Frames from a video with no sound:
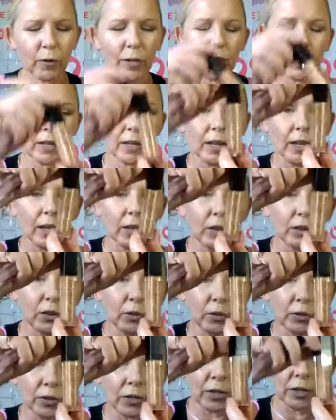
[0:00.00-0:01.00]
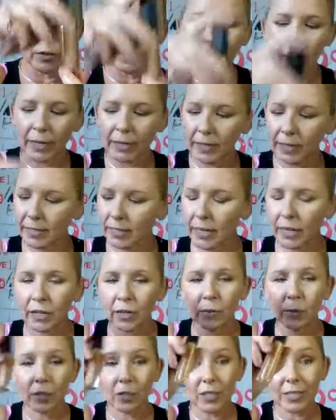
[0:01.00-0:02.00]
with Lunar right in the
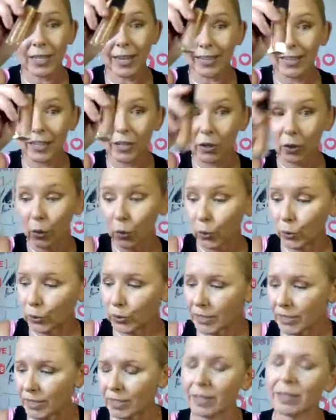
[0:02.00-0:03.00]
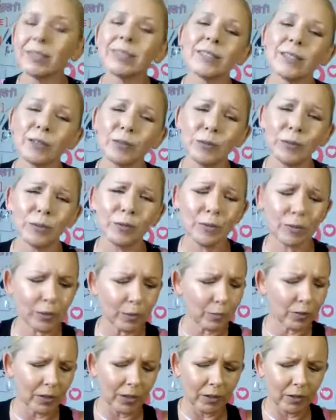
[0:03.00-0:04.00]
center, which is like a gold. That's so,
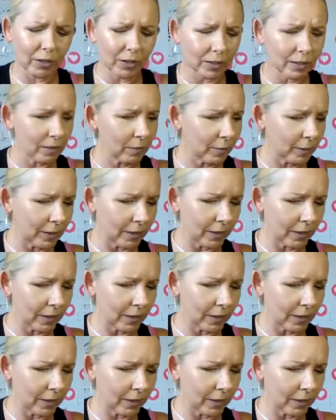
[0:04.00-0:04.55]
so pretty, you guys.